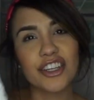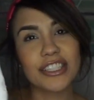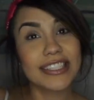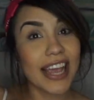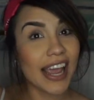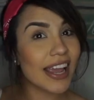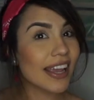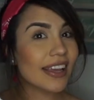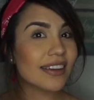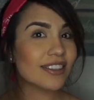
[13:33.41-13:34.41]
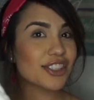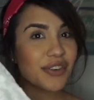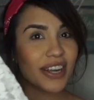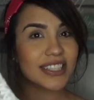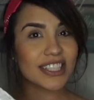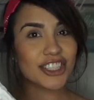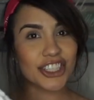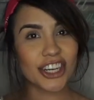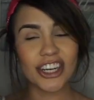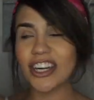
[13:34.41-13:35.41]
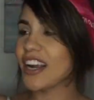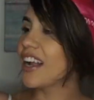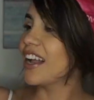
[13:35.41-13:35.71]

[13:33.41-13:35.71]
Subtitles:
or day dressy shirt,